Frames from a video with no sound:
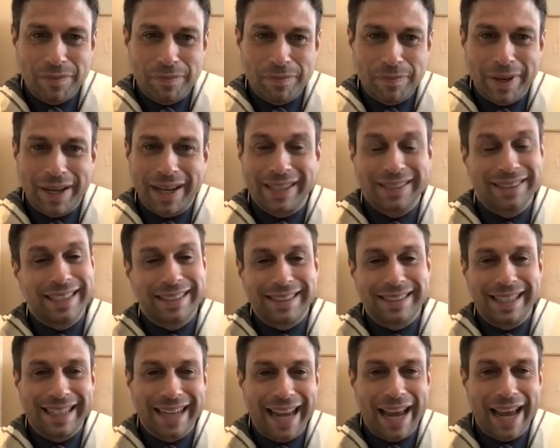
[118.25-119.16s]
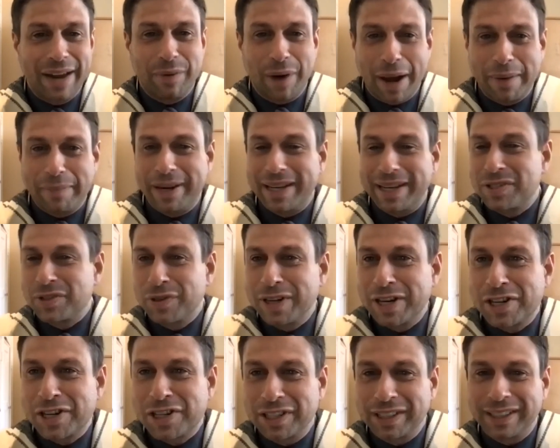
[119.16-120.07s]
because it's the day rabbis
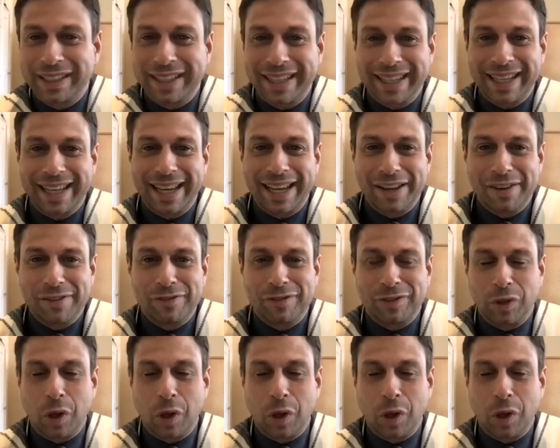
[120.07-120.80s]
traditionally give